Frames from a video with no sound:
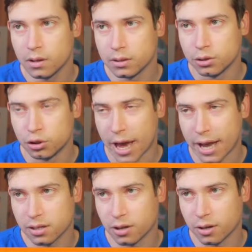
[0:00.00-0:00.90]

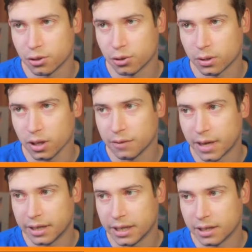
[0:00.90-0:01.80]
Jackson Dart, Jordan Love, I
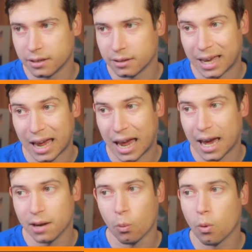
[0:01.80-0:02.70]
think
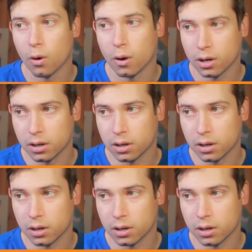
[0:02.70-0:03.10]
can work.